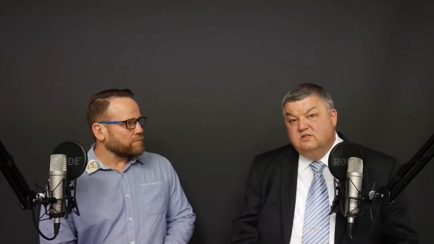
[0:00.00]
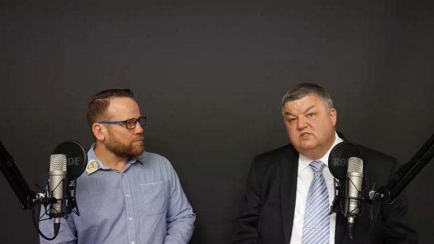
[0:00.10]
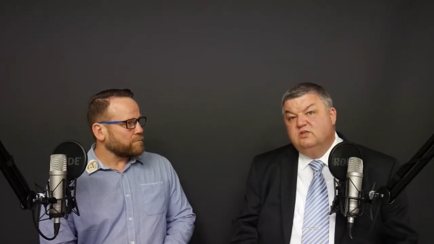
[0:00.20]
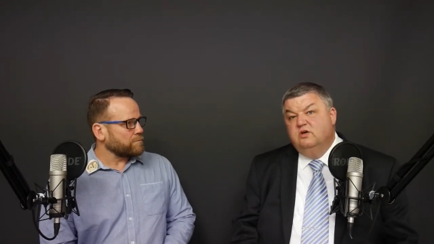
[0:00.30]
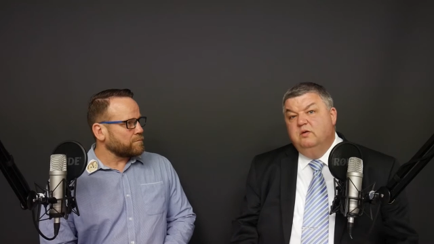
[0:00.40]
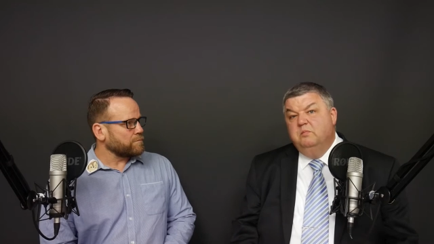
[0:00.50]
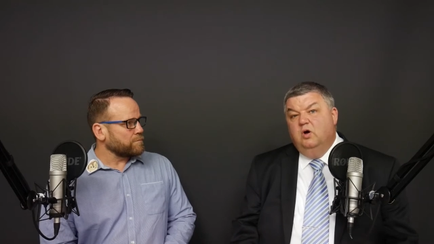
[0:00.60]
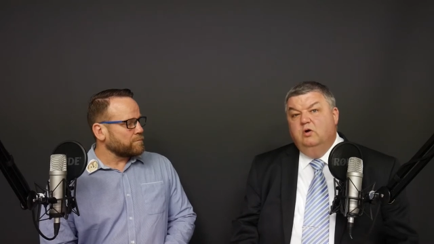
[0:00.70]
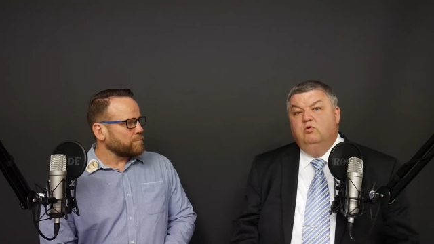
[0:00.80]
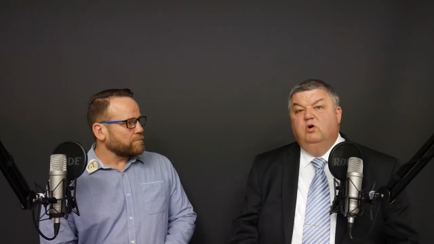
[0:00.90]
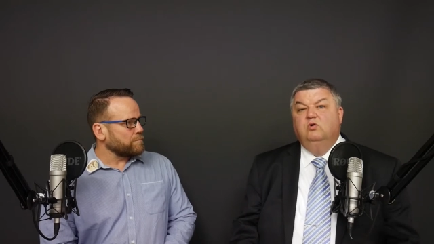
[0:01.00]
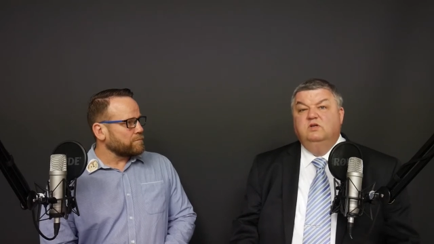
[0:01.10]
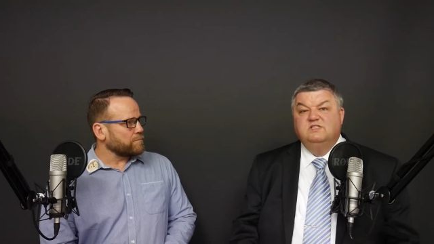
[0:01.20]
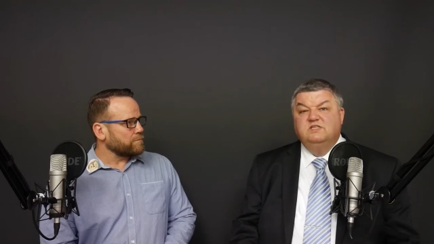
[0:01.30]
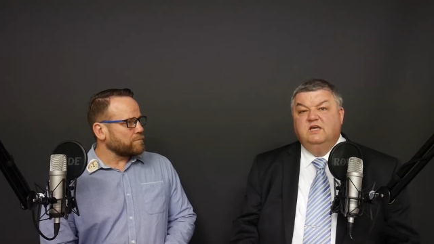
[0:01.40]
Speaker 1: So, my role
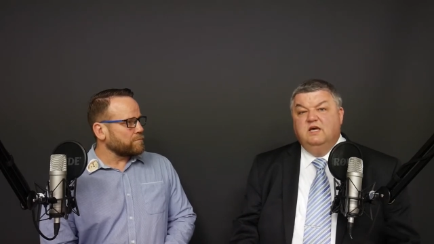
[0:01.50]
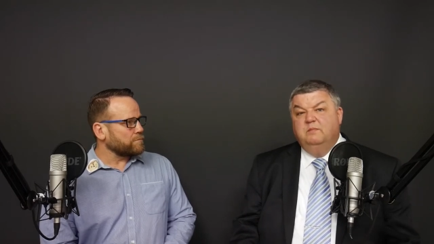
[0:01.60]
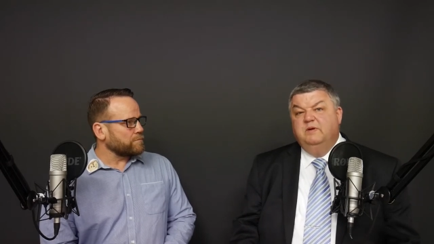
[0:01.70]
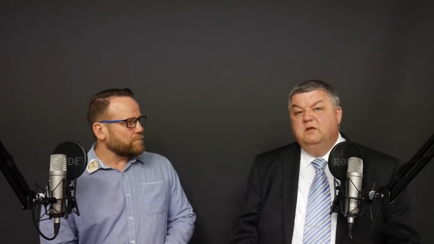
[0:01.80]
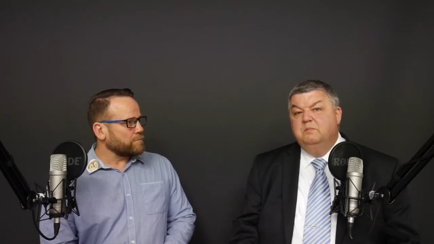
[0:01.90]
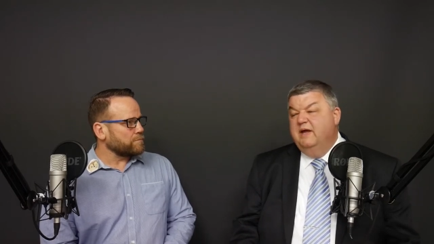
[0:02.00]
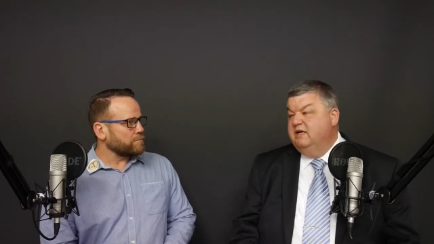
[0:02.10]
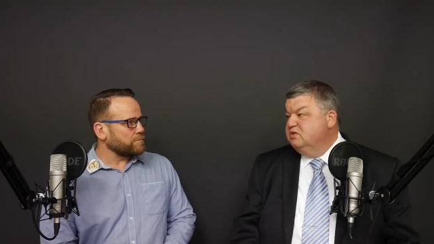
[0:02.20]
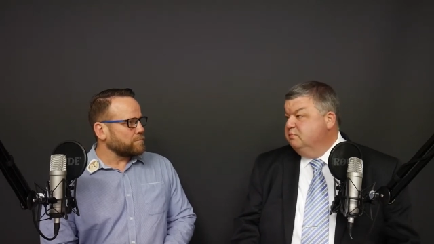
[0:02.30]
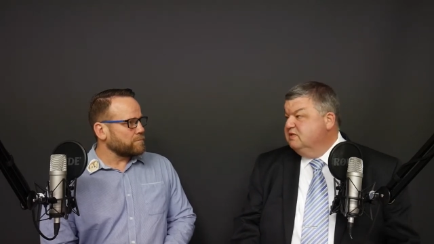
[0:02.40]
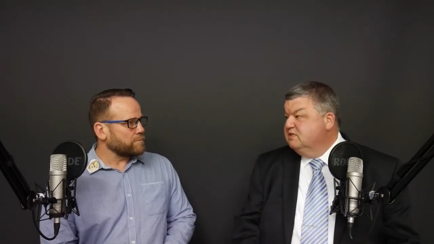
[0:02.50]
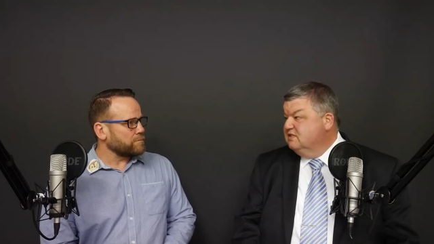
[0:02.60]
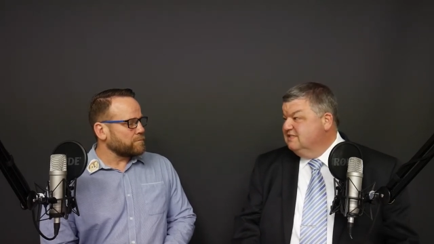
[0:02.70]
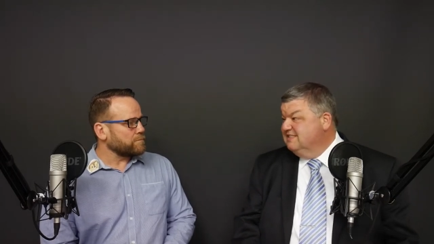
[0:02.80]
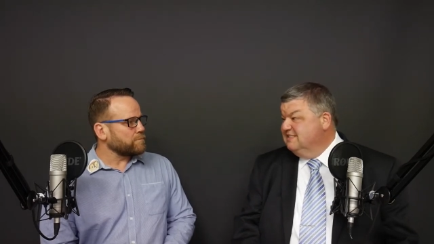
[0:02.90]
is to come in and manage
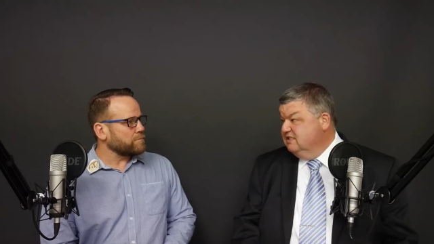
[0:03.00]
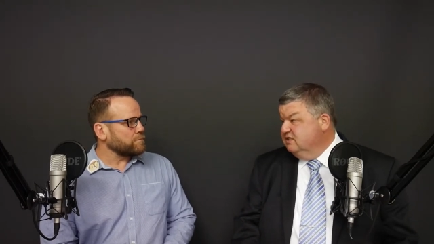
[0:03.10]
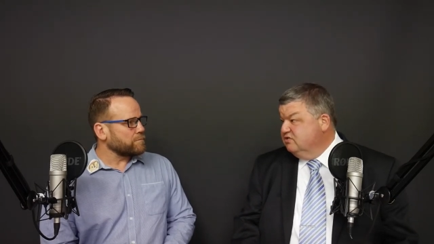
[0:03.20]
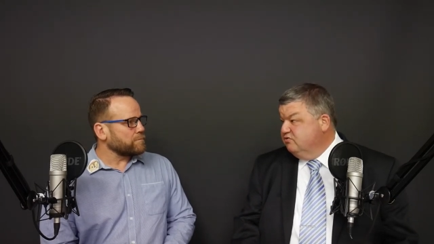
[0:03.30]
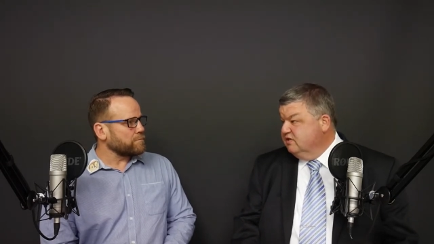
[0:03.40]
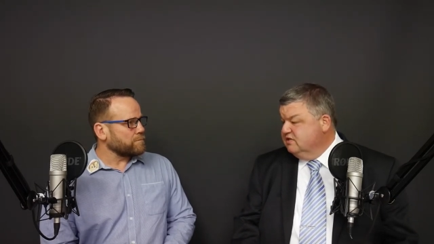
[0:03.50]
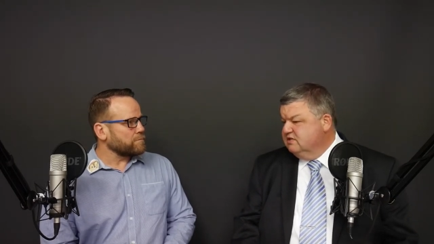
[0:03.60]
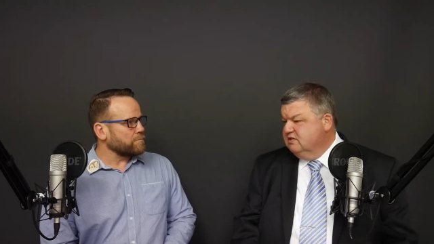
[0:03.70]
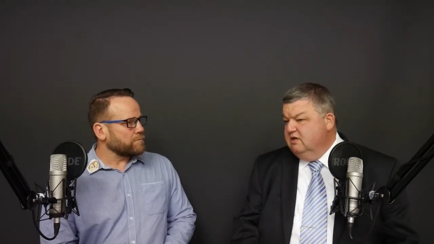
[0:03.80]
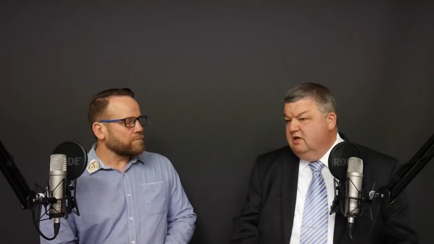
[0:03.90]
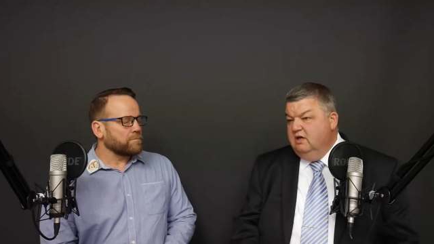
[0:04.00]
businesses in distress